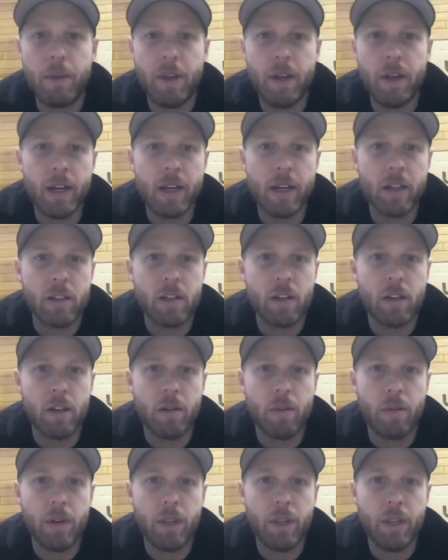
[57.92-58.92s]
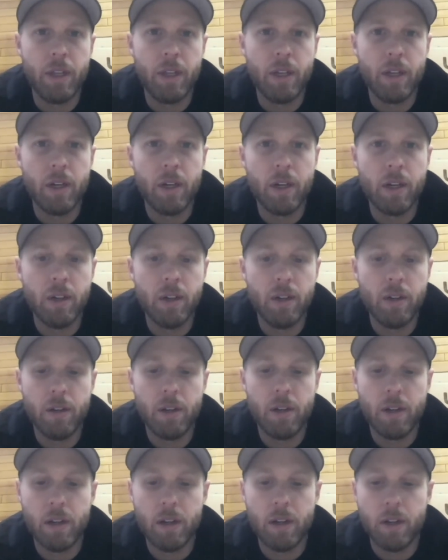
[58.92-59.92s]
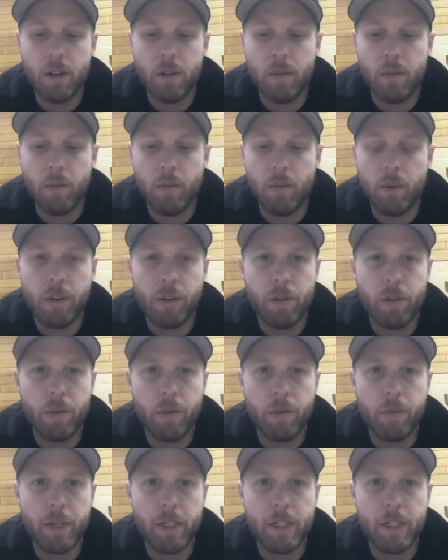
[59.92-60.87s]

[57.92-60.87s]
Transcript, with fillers: I got started really young with my